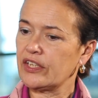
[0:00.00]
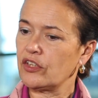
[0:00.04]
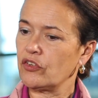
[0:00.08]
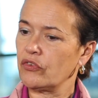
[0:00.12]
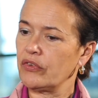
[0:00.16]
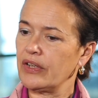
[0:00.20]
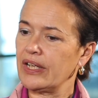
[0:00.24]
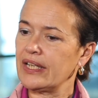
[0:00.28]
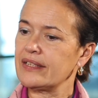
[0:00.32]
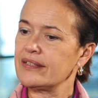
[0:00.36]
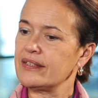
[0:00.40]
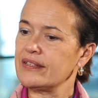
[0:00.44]

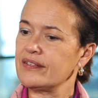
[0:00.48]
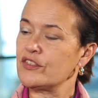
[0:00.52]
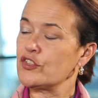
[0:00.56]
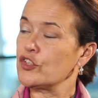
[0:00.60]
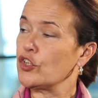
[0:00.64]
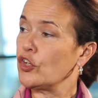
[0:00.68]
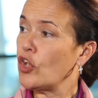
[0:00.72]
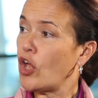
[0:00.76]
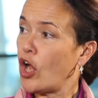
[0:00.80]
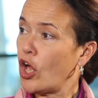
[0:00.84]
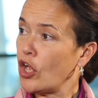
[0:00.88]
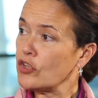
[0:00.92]
correct.
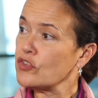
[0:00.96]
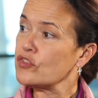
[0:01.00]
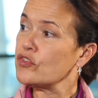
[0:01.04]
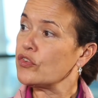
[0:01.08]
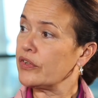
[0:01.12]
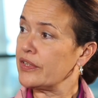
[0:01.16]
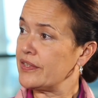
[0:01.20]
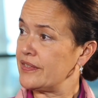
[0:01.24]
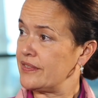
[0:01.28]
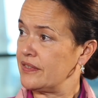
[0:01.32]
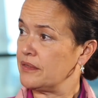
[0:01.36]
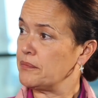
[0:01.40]
It's an
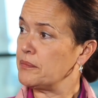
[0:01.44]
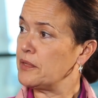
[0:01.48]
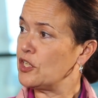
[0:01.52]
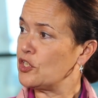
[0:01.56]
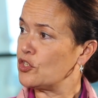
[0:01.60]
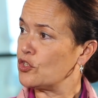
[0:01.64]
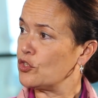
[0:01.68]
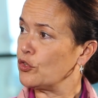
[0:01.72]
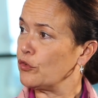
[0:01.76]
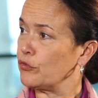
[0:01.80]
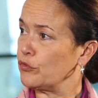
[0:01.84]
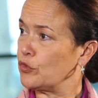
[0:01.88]

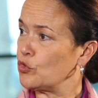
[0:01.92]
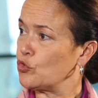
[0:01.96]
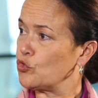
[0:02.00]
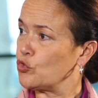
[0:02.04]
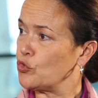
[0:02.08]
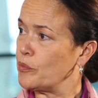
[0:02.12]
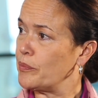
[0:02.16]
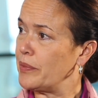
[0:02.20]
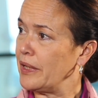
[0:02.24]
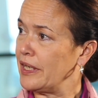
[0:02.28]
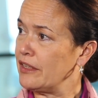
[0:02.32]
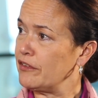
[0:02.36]
underestimation of the
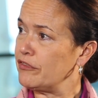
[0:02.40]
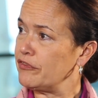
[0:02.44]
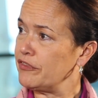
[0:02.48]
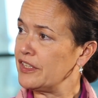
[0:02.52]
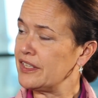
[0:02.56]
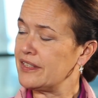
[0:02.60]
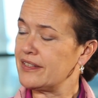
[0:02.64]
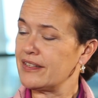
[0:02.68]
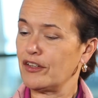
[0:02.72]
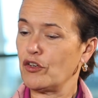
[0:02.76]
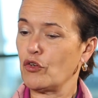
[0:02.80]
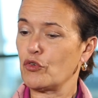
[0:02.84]
true
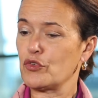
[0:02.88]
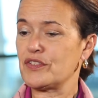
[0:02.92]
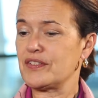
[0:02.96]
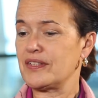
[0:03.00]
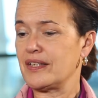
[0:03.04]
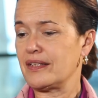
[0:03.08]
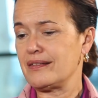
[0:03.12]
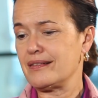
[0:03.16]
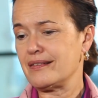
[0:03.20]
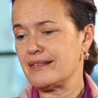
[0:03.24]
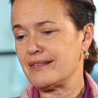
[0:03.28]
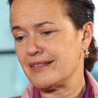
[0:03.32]
benefit, and our
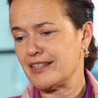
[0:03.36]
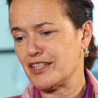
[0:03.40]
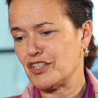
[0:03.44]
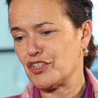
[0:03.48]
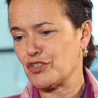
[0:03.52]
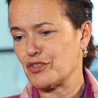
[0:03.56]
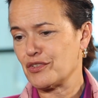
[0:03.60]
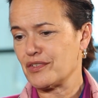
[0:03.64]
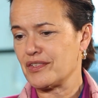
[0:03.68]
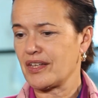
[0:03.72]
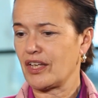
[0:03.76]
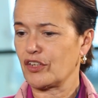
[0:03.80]

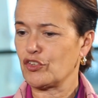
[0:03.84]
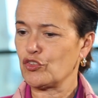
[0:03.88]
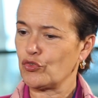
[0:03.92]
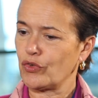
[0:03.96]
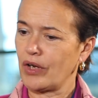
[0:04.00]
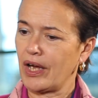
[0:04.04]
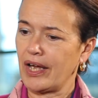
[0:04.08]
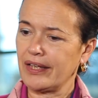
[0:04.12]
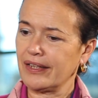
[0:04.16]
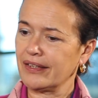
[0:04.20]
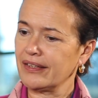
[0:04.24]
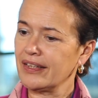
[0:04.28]
statisticians are
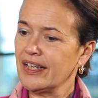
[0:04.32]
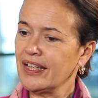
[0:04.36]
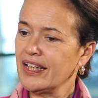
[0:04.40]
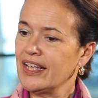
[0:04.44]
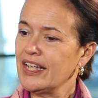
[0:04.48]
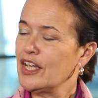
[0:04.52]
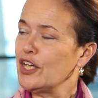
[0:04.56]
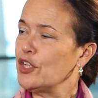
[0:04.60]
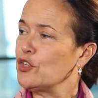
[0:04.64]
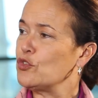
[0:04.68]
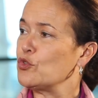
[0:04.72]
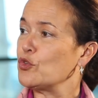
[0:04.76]
trying
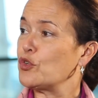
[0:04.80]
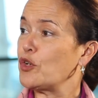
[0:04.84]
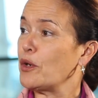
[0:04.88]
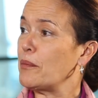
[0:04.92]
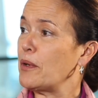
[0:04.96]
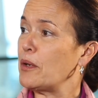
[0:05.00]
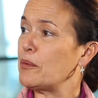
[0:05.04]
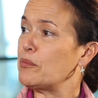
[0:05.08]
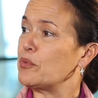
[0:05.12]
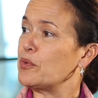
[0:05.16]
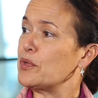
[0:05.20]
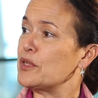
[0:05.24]
to
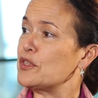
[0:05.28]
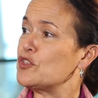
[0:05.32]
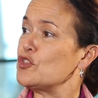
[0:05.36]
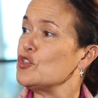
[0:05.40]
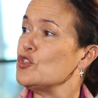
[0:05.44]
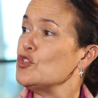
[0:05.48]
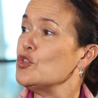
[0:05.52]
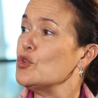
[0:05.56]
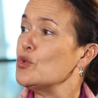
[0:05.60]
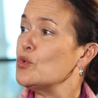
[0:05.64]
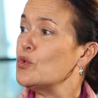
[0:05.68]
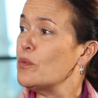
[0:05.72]
come up with
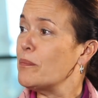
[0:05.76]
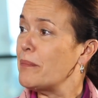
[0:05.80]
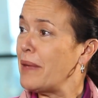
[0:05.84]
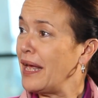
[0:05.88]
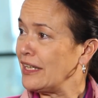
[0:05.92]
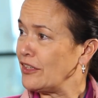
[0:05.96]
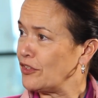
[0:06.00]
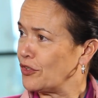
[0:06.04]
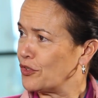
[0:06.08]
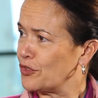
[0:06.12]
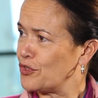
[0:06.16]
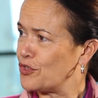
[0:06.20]
new
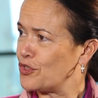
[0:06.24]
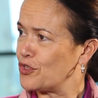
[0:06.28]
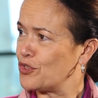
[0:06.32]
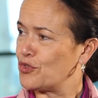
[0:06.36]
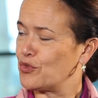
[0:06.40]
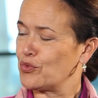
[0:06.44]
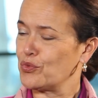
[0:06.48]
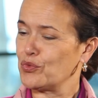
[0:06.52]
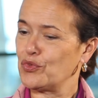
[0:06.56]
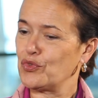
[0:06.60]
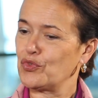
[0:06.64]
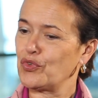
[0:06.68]
methods
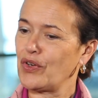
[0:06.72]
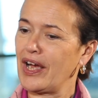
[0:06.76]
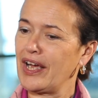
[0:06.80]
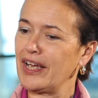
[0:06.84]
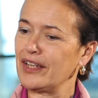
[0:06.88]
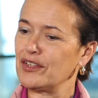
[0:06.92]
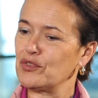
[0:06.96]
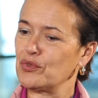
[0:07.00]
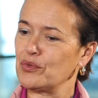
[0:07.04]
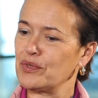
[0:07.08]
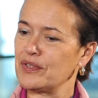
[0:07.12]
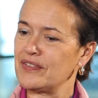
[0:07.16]
to
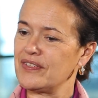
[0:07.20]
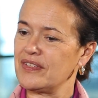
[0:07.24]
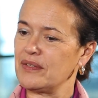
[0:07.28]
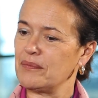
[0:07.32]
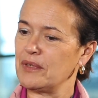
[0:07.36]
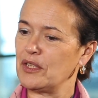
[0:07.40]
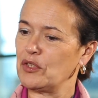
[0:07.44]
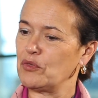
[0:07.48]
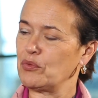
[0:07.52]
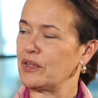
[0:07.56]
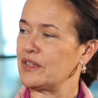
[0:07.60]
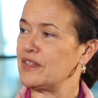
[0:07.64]
try to
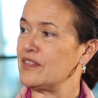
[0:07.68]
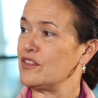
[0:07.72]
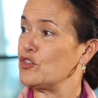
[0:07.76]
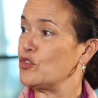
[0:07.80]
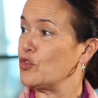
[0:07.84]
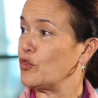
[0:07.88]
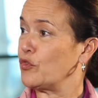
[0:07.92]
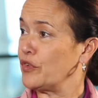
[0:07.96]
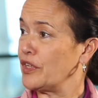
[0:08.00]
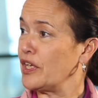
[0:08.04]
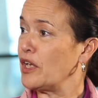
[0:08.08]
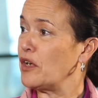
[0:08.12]
estimate what is
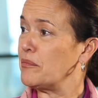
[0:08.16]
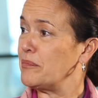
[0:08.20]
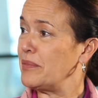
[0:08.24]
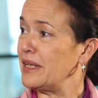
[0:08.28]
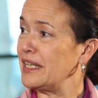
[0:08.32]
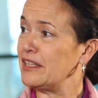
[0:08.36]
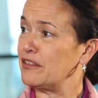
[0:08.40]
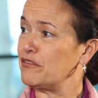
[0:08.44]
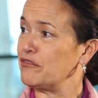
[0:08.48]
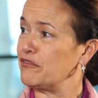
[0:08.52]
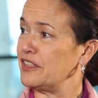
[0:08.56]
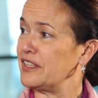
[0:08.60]
the real
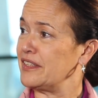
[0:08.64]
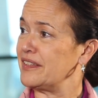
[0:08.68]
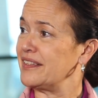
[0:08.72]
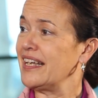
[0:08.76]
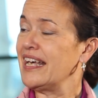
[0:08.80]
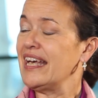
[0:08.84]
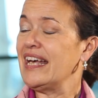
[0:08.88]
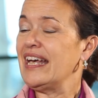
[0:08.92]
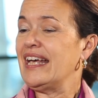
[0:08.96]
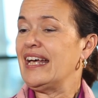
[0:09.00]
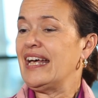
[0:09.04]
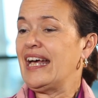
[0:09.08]
benefit.
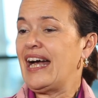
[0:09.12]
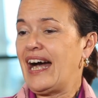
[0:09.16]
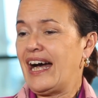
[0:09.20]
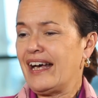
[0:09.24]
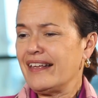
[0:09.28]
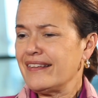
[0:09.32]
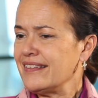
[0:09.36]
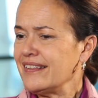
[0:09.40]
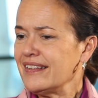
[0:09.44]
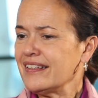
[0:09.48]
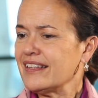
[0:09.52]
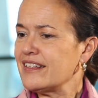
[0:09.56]

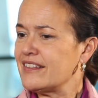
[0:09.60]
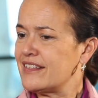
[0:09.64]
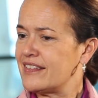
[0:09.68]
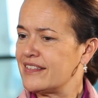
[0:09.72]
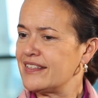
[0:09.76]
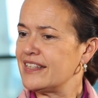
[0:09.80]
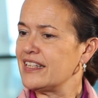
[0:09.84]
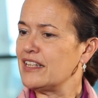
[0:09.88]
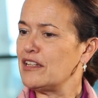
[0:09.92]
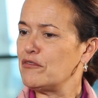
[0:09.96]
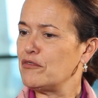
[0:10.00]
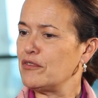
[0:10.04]
I think it's
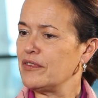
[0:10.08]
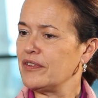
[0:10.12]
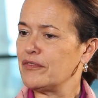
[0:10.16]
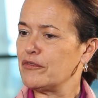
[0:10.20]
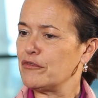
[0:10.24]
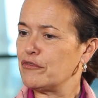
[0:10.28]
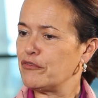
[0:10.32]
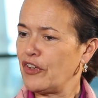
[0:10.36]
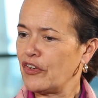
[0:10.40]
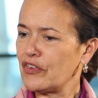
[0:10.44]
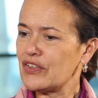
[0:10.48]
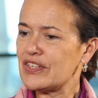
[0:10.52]
still
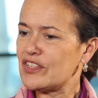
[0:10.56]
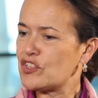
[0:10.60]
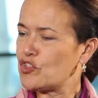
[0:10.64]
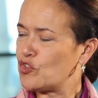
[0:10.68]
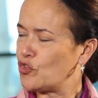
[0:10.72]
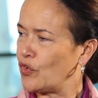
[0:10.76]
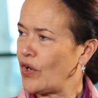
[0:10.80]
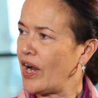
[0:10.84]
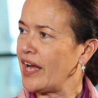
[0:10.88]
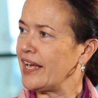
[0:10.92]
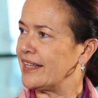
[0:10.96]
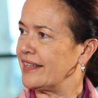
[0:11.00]
very
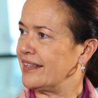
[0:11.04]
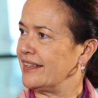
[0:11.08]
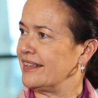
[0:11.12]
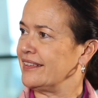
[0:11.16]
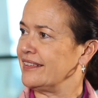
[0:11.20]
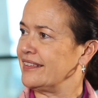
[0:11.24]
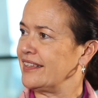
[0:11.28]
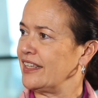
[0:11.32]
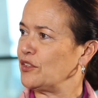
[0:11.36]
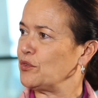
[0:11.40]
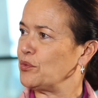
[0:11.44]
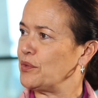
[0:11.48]

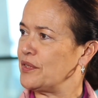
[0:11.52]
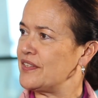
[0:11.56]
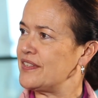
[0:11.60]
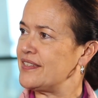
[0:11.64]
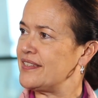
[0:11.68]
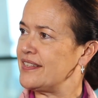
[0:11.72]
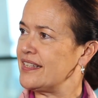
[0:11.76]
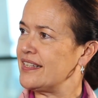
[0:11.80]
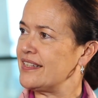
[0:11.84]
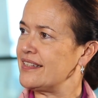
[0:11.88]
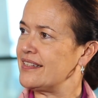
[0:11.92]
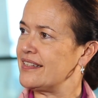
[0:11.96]
striking that we
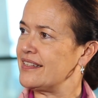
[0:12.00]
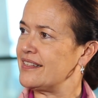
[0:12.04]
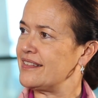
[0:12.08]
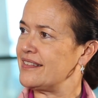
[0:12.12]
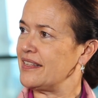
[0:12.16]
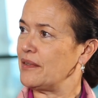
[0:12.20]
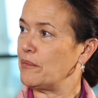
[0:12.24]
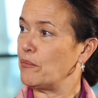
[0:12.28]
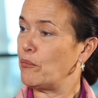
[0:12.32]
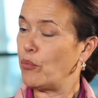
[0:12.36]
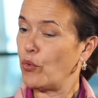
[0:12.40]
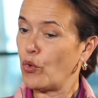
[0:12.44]
see
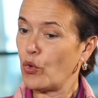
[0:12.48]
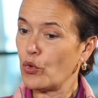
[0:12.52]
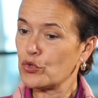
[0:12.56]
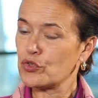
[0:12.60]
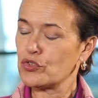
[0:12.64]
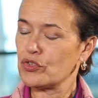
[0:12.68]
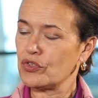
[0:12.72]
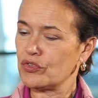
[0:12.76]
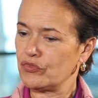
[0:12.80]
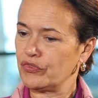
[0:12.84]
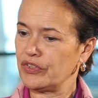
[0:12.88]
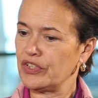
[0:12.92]
this
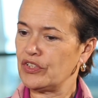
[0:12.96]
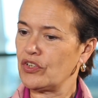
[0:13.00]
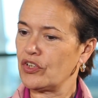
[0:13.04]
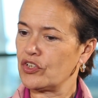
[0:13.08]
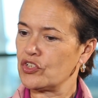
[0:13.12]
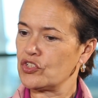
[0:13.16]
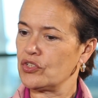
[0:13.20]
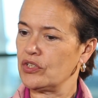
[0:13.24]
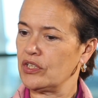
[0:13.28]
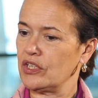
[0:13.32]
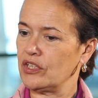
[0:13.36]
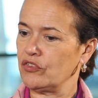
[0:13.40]
important
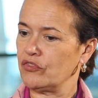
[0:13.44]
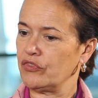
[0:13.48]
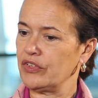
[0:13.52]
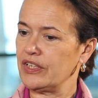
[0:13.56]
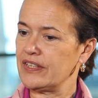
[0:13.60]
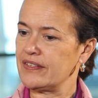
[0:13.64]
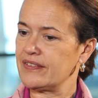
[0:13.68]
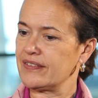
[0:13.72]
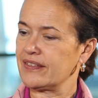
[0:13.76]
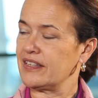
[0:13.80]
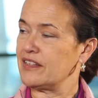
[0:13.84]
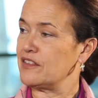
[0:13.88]
reduction in
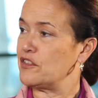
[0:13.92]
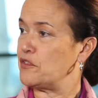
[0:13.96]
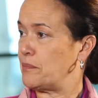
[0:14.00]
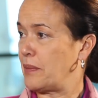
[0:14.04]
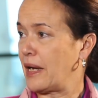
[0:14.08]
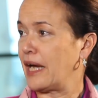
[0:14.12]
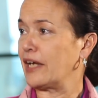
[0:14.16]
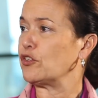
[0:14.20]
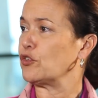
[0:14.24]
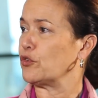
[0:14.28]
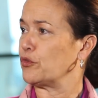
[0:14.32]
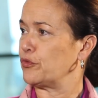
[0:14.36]
risk in
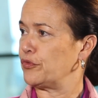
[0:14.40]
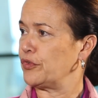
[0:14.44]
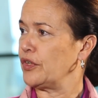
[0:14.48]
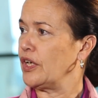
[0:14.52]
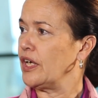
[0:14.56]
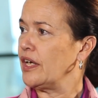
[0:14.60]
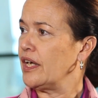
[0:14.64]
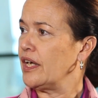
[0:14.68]
spite of